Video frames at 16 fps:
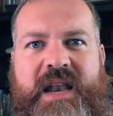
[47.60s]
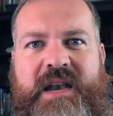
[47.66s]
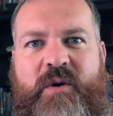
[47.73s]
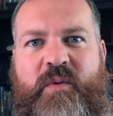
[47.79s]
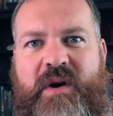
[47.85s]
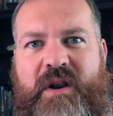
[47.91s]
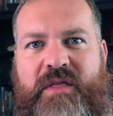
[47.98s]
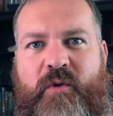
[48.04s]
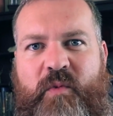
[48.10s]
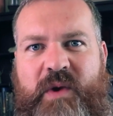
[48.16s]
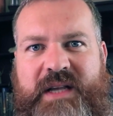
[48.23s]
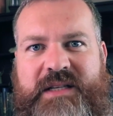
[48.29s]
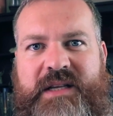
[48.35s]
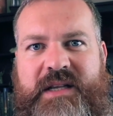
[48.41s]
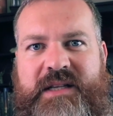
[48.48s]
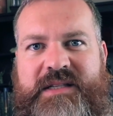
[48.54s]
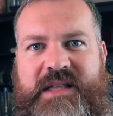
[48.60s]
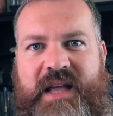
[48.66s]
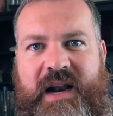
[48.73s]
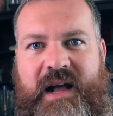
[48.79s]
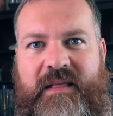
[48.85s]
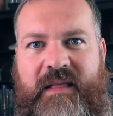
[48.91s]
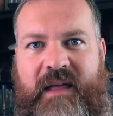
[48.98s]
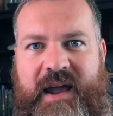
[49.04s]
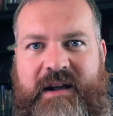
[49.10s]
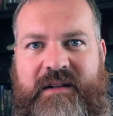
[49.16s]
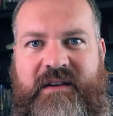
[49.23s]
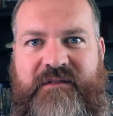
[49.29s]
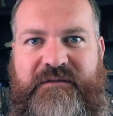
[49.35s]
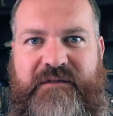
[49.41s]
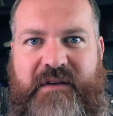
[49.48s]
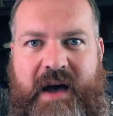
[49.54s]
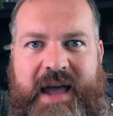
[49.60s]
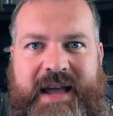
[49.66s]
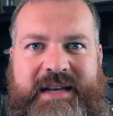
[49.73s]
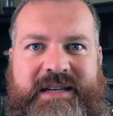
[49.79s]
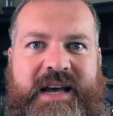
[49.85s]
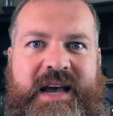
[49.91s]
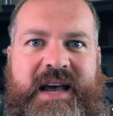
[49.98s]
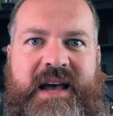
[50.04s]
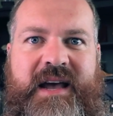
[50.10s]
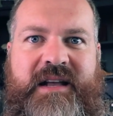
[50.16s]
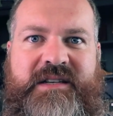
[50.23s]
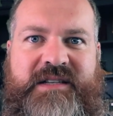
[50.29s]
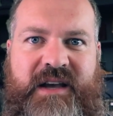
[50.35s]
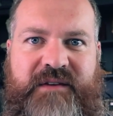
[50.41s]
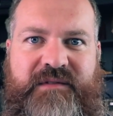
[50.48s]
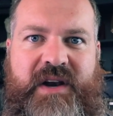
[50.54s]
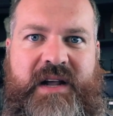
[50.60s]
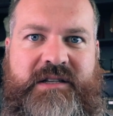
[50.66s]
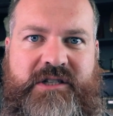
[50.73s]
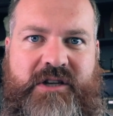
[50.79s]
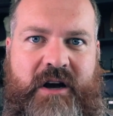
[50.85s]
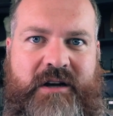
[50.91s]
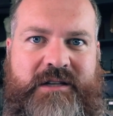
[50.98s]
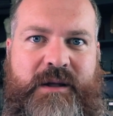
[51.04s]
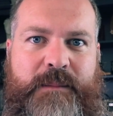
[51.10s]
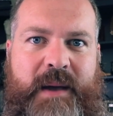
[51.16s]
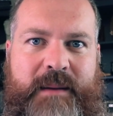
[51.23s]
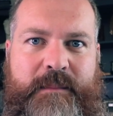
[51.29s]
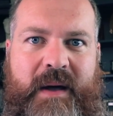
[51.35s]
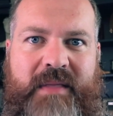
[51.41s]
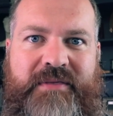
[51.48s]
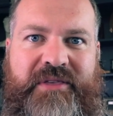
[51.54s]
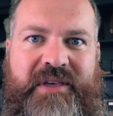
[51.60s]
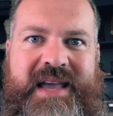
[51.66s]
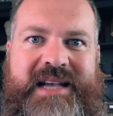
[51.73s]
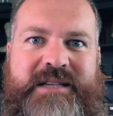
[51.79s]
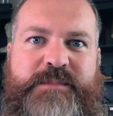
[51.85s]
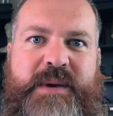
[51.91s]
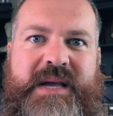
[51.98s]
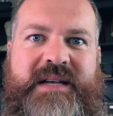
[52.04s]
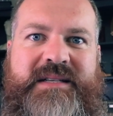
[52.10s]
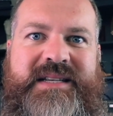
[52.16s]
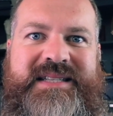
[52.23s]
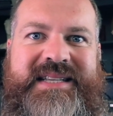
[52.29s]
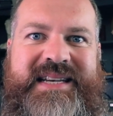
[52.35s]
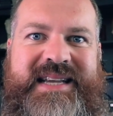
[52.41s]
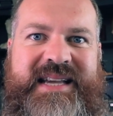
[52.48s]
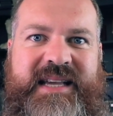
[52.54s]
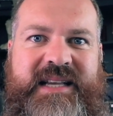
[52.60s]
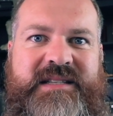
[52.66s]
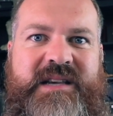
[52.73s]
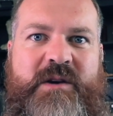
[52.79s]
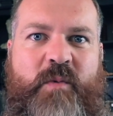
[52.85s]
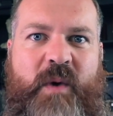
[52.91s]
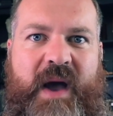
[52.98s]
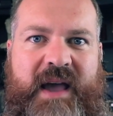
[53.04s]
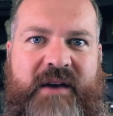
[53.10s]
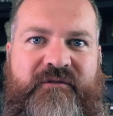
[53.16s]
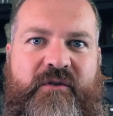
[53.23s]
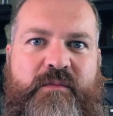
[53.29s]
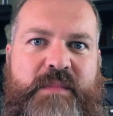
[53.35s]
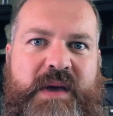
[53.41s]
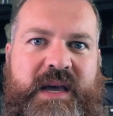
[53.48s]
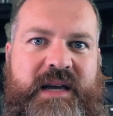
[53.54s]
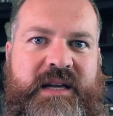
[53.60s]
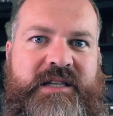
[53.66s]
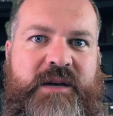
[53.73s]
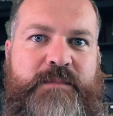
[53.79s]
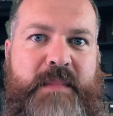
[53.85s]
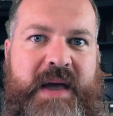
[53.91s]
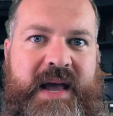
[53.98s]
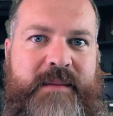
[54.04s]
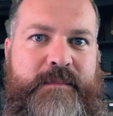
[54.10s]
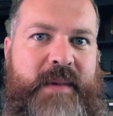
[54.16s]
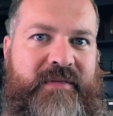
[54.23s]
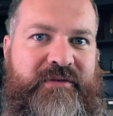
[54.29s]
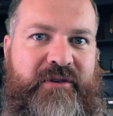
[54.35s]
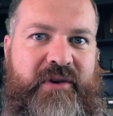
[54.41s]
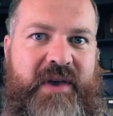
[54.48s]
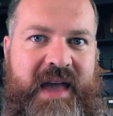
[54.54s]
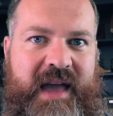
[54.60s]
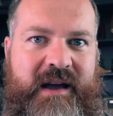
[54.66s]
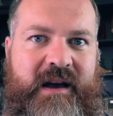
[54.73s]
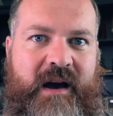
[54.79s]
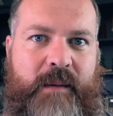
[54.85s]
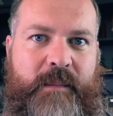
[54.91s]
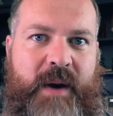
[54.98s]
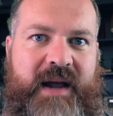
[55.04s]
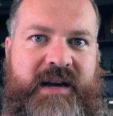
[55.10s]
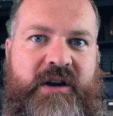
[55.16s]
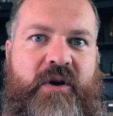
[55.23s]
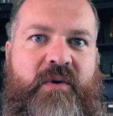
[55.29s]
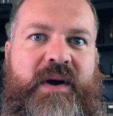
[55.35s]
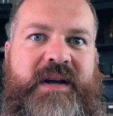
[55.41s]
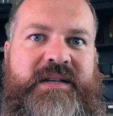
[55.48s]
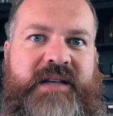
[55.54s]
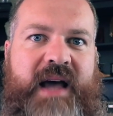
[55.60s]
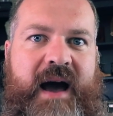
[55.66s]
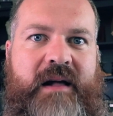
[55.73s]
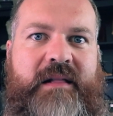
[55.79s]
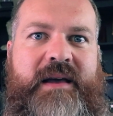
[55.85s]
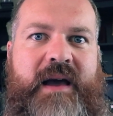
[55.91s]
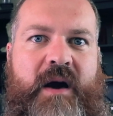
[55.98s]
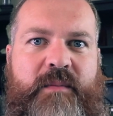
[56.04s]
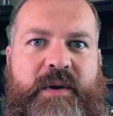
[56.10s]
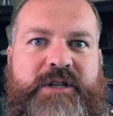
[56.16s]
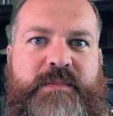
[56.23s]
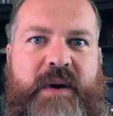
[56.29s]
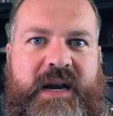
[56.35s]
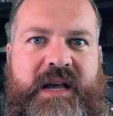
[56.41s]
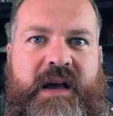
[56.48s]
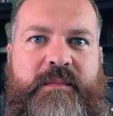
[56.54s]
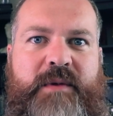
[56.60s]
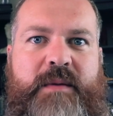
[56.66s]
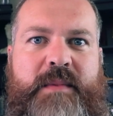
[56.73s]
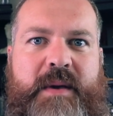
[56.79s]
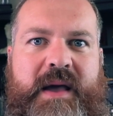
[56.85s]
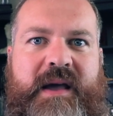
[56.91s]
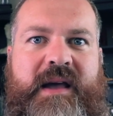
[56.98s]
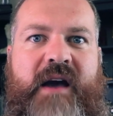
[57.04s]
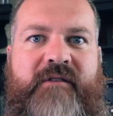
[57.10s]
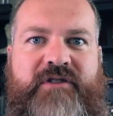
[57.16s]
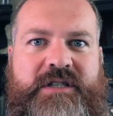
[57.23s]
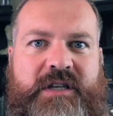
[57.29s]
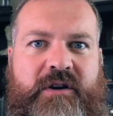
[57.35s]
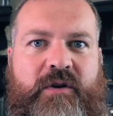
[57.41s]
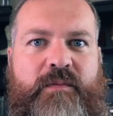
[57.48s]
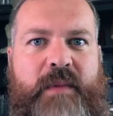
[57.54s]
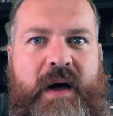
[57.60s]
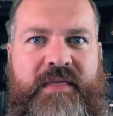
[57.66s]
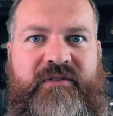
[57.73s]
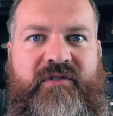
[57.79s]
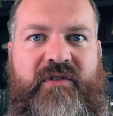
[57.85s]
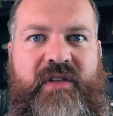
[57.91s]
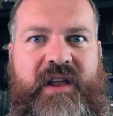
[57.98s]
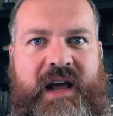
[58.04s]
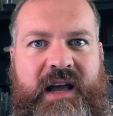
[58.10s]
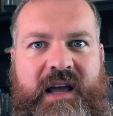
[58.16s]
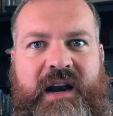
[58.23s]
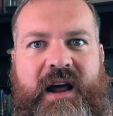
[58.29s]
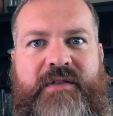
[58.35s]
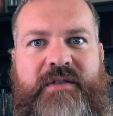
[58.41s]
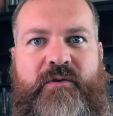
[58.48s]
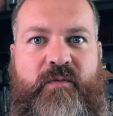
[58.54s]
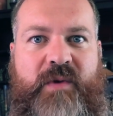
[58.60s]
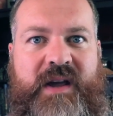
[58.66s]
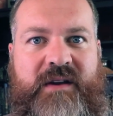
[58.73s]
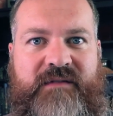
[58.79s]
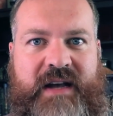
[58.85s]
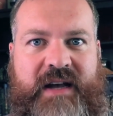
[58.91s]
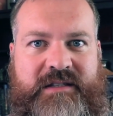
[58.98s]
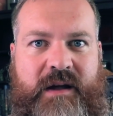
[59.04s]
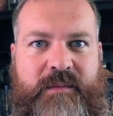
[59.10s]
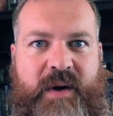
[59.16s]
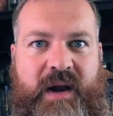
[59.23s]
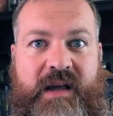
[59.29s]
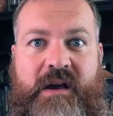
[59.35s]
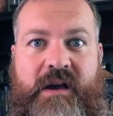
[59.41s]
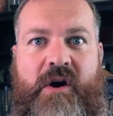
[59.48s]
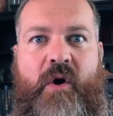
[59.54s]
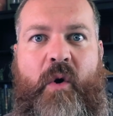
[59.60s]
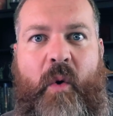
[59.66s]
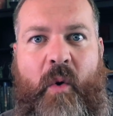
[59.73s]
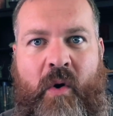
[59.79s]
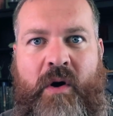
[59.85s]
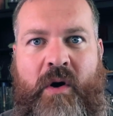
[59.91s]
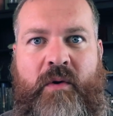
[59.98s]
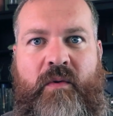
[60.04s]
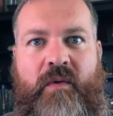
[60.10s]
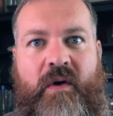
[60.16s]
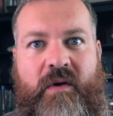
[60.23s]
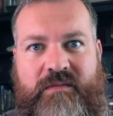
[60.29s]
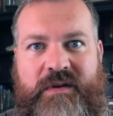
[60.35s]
Now, one of the reasons that I like to find dividend stocks that pay monthly is because it's an easy way for me to make monthly income. I know exactly how much money I'm going to make every single month so that I can either reinvest that money or,